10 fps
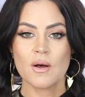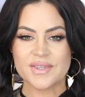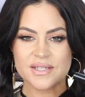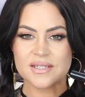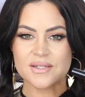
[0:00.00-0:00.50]

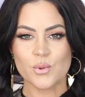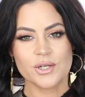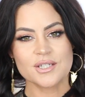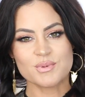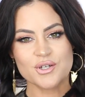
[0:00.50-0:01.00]
this is
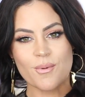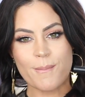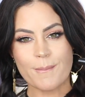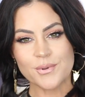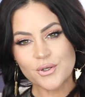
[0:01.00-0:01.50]
going to be your
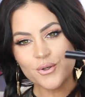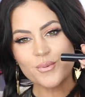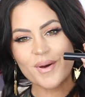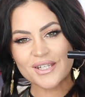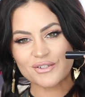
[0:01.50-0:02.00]

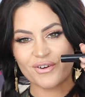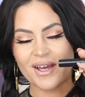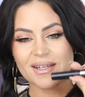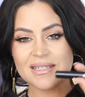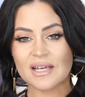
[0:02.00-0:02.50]
new best
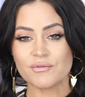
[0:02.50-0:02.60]
friend.